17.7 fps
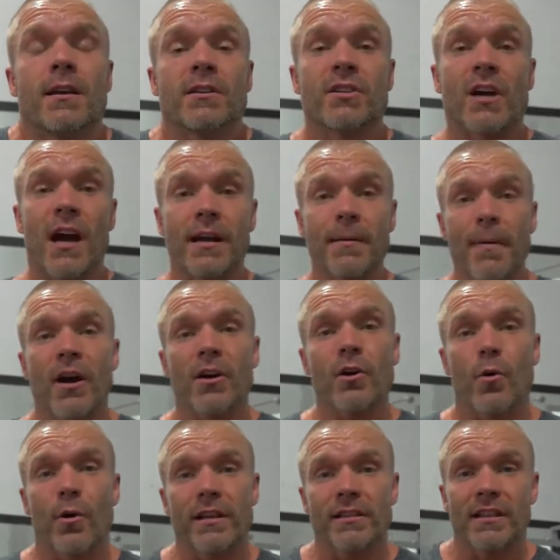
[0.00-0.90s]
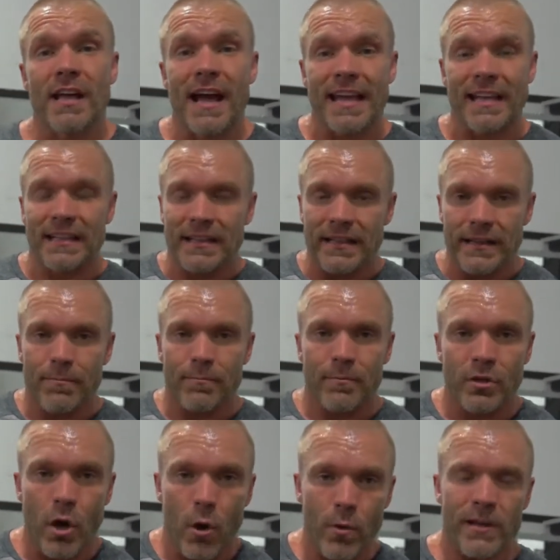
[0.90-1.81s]
Talk about going light.
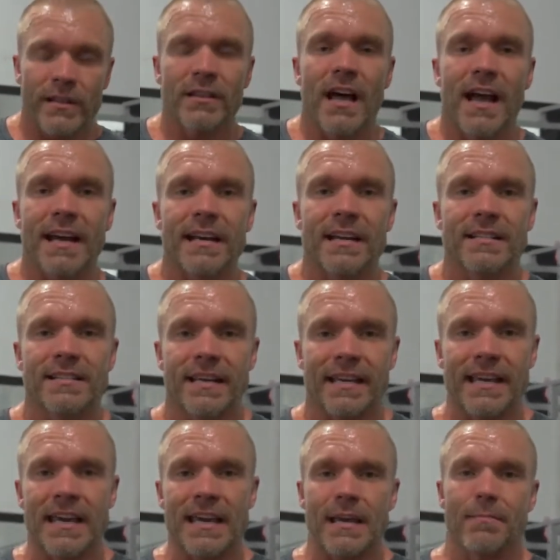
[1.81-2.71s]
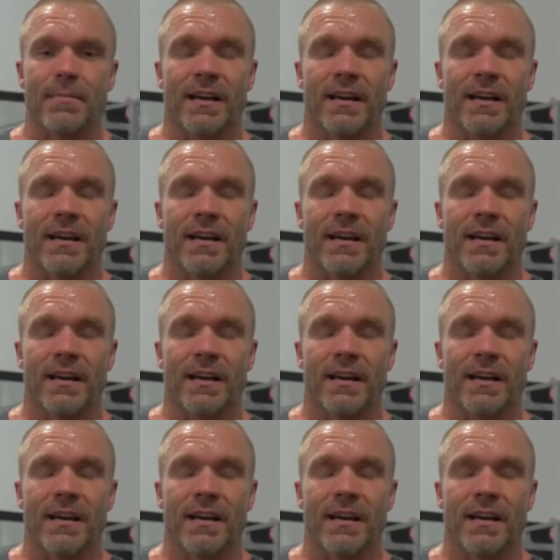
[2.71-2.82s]
Going light is the key,